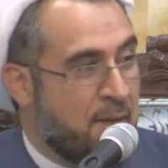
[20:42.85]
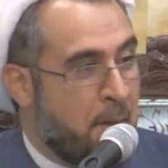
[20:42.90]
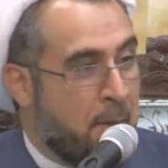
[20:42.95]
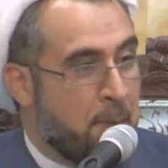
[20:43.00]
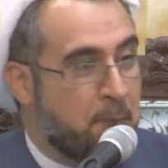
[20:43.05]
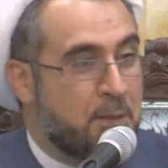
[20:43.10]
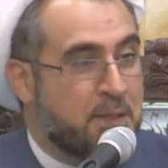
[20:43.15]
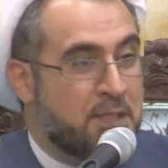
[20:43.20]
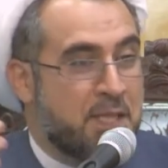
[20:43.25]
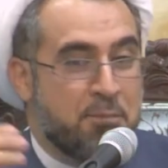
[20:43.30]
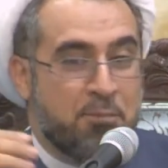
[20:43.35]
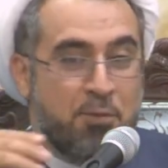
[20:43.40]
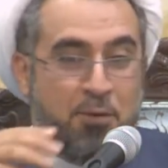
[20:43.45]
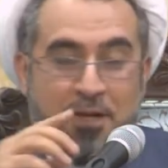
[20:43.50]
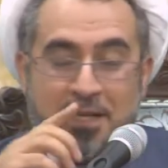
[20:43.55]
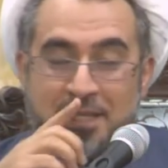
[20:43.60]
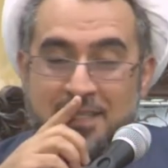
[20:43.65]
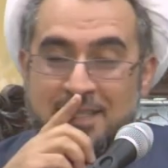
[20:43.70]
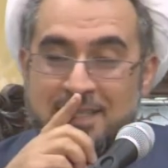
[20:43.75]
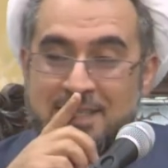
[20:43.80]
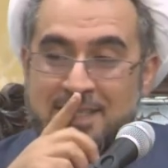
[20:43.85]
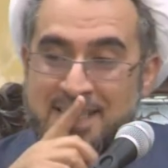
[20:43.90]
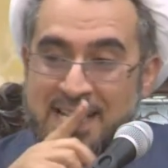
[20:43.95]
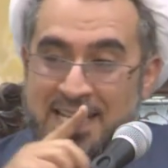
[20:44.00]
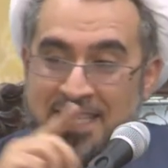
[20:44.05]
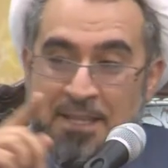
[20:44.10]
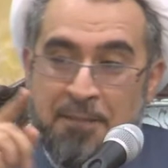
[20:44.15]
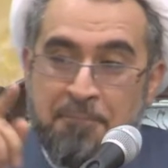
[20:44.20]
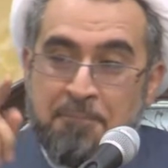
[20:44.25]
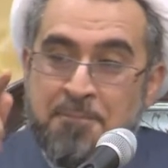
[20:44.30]
But the point is that
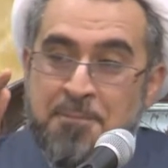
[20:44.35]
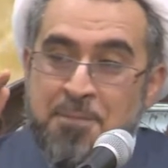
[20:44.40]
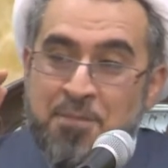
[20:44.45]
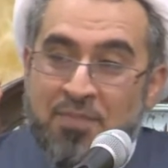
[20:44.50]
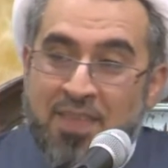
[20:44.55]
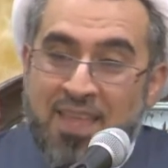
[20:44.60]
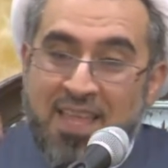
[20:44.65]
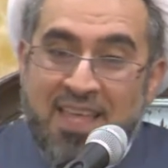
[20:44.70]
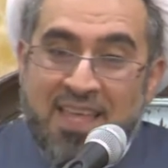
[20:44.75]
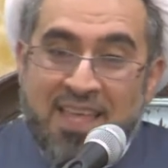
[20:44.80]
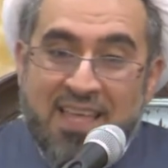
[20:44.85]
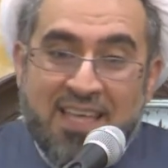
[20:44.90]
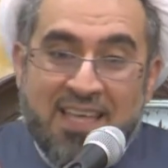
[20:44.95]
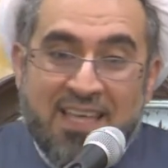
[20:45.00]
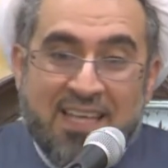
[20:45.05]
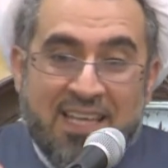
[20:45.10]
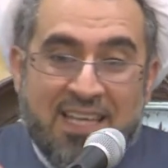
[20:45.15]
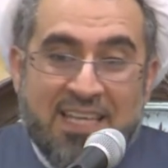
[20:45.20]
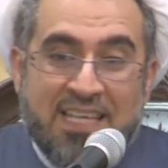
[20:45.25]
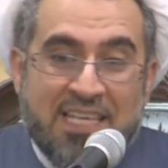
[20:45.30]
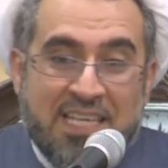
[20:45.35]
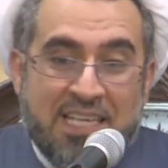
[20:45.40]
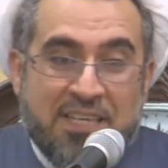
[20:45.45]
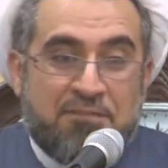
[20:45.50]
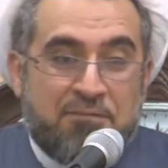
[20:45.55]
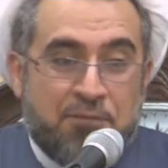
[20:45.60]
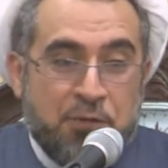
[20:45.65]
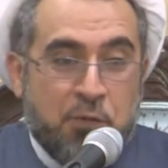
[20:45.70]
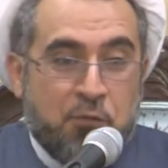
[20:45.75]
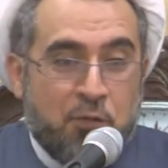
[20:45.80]

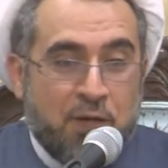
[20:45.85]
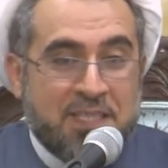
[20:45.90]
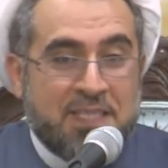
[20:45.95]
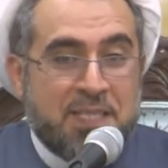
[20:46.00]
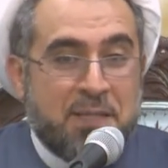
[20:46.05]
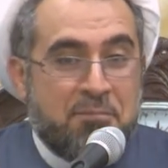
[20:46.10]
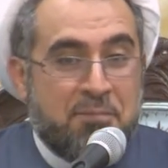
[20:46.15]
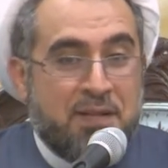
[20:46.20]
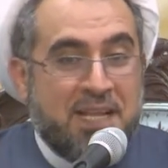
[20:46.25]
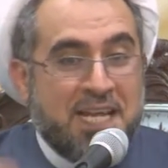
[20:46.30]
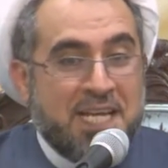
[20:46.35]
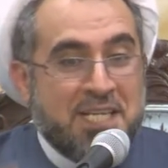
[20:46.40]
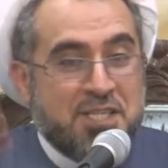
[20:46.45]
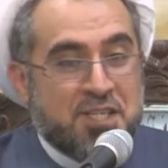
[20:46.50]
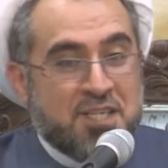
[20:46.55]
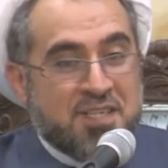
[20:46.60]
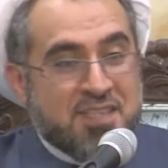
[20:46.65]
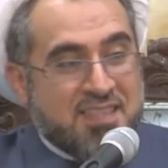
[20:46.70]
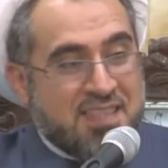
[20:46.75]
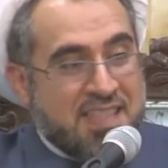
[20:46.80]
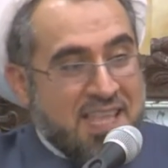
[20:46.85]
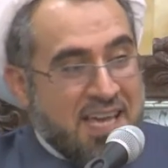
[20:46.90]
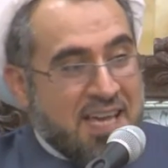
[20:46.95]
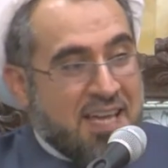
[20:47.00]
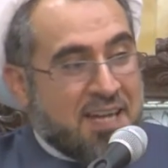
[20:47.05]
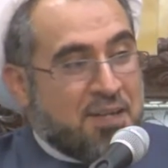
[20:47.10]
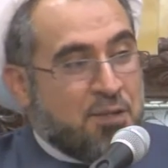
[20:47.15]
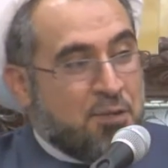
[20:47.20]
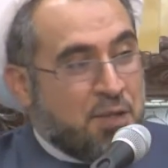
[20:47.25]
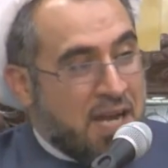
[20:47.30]
if you want the pleasures there,
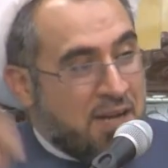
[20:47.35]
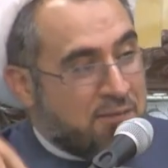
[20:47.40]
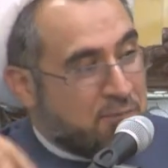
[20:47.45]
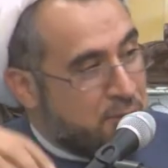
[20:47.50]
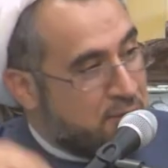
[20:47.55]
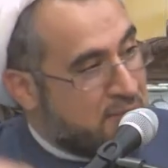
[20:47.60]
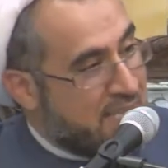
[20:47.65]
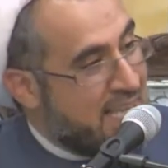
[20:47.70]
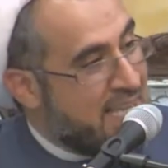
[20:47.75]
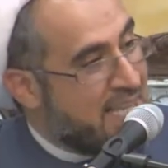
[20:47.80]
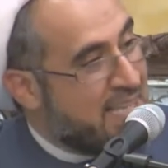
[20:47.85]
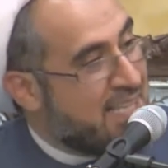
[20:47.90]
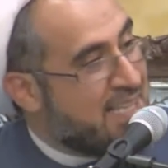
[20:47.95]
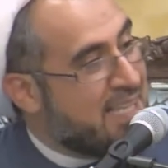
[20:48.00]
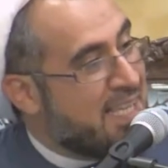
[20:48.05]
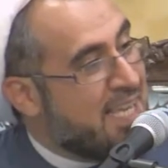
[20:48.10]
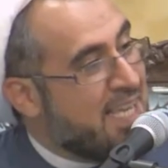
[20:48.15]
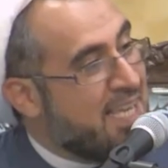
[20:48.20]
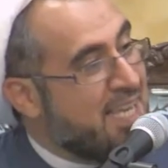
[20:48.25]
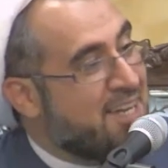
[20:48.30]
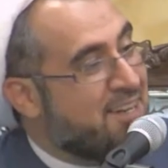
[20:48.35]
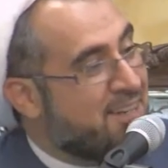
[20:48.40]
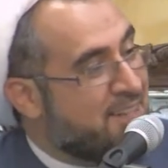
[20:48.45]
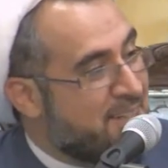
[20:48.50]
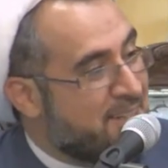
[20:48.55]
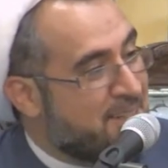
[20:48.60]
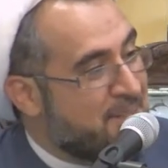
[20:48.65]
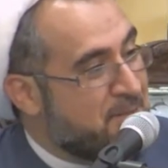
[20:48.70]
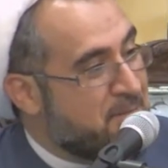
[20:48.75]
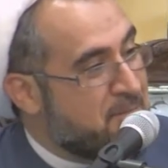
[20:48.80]
you have to take it
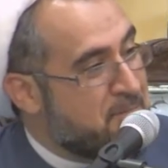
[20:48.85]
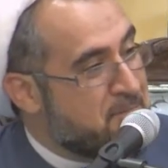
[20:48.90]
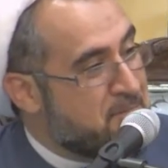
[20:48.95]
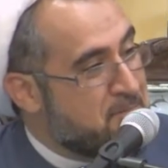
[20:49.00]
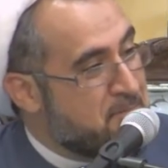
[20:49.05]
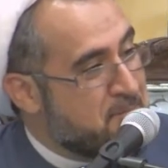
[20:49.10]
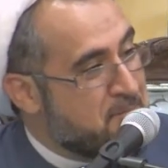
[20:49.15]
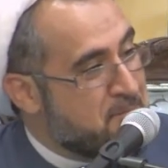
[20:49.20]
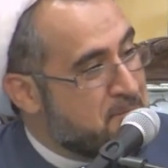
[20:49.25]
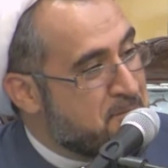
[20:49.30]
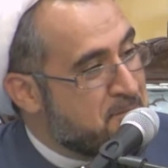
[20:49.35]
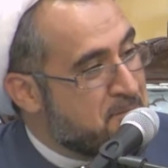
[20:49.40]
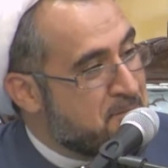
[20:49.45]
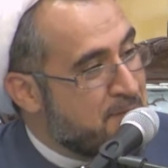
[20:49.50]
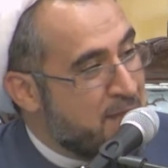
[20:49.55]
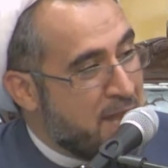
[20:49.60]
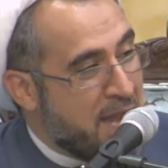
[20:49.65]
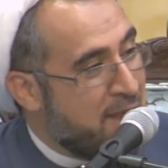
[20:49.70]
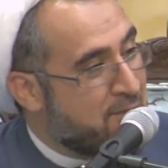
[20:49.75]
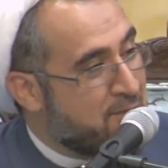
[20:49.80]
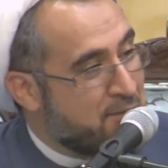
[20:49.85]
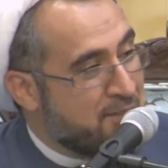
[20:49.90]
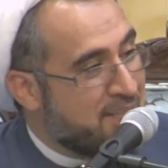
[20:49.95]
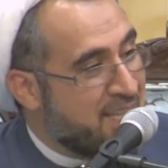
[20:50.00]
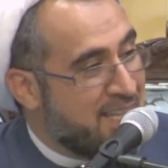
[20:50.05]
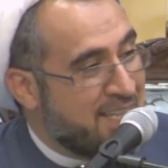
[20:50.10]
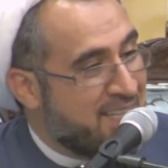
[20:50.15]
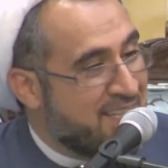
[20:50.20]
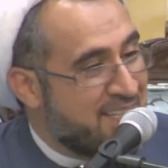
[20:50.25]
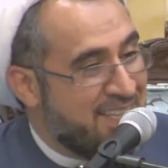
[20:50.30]
here. You have to
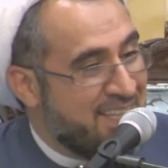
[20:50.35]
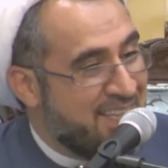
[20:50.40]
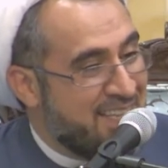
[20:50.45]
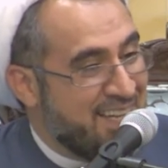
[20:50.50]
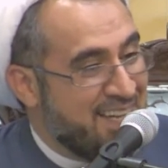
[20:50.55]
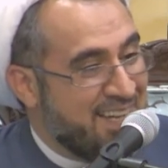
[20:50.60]
take it here.